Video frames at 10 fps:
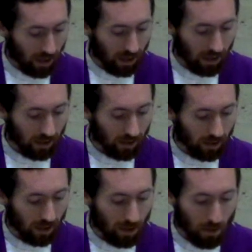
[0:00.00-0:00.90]
It
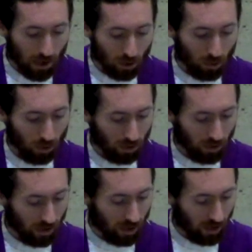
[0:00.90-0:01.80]
is
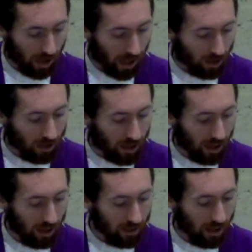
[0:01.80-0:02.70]
immeasurable and
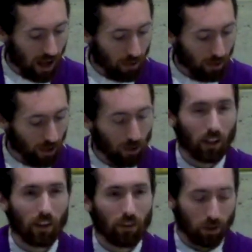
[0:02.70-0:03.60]
contains every other
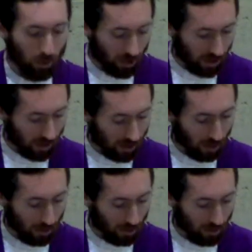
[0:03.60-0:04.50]
gift within
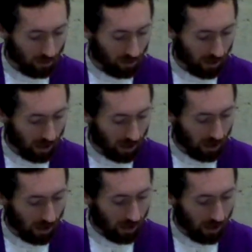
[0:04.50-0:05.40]
itself.
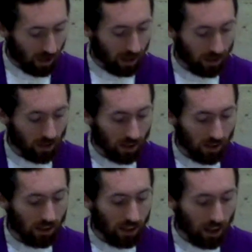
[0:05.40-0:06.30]
It is the
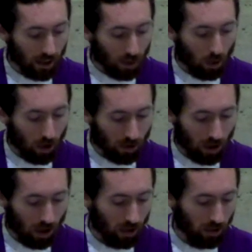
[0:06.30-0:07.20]
sine qua
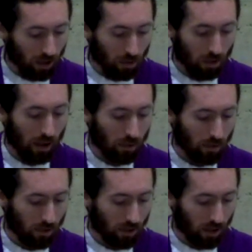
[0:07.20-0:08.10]
non of
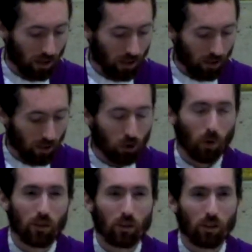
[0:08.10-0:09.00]
life, the
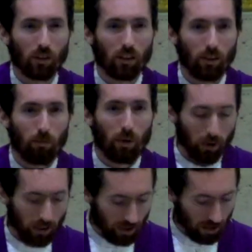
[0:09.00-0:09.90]
treasure
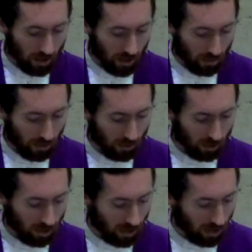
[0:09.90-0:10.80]
buried in the
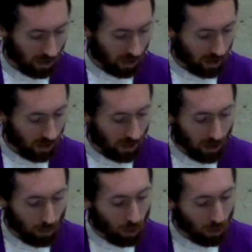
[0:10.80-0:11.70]
field,
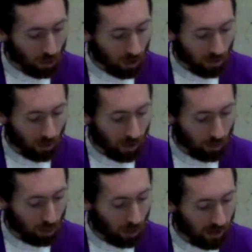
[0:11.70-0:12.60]
the pearl of
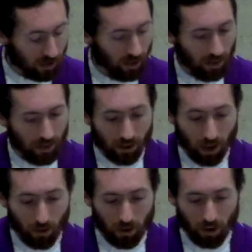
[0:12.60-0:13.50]
great price
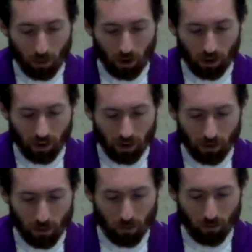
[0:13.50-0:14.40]
discovered in the market.